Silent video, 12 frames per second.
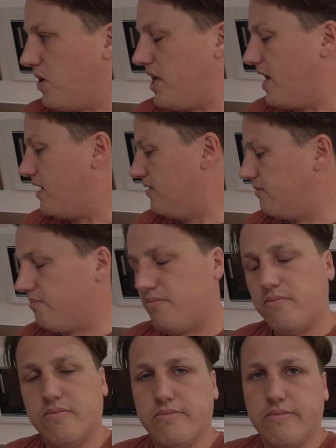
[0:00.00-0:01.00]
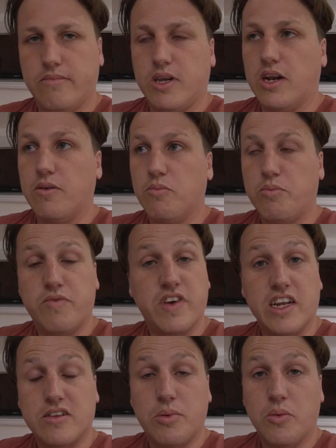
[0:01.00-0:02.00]
yeah, you know,
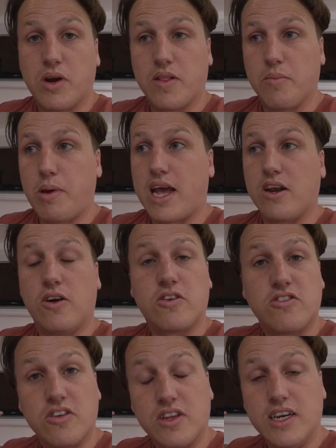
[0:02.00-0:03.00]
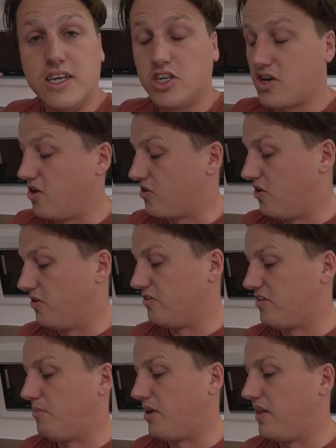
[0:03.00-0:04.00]
forget to put one of the padlocks on, the hitch lock on, or
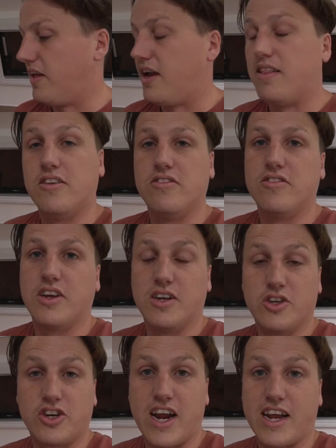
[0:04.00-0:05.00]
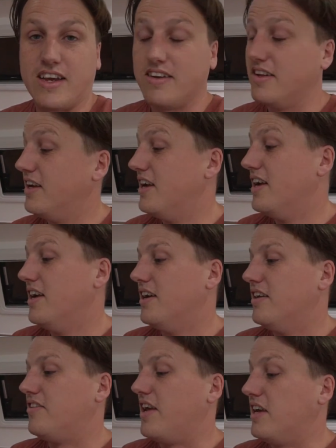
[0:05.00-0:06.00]
something like that, this is going to track it.
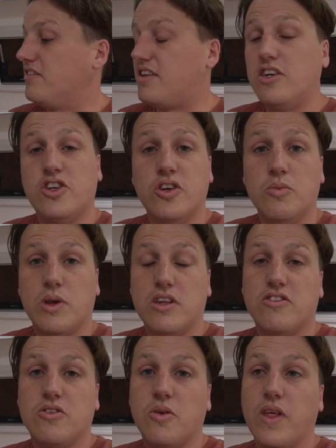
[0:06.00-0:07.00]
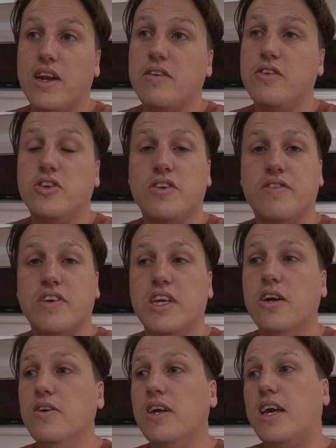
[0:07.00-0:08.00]
So yeah, stay tuned, we'll install that in a future
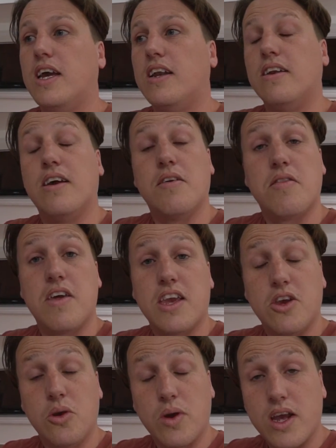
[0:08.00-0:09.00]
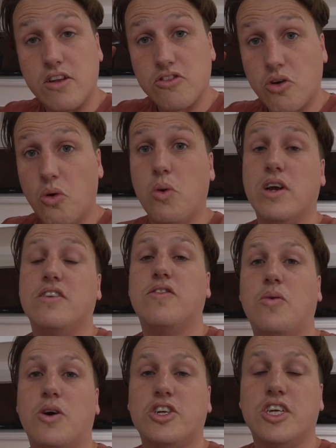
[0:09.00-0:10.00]
video, and thank you as always for
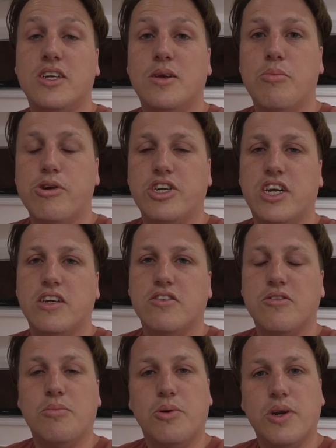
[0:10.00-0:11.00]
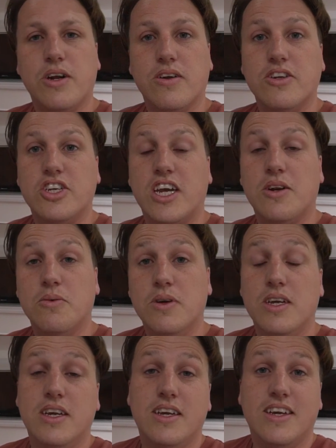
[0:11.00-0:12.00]
watching. Appreciate your support here on the channel.
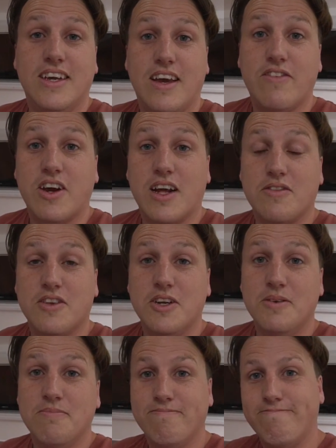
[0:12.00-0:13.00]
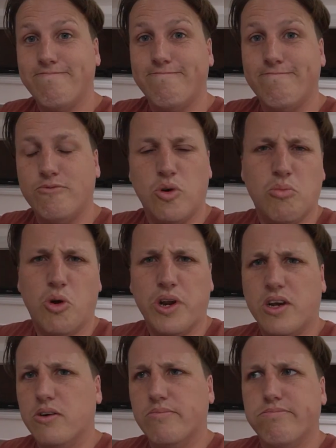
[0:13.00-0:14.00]
Have a good afternoon, or
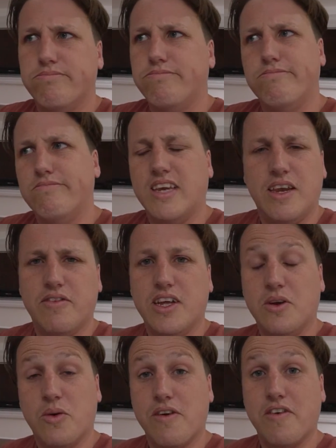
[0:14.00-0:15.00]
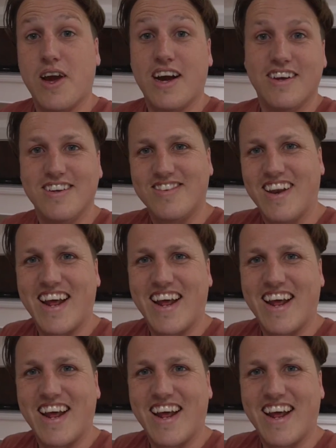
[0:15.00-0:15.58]
morning, or evening, wherever you are. See you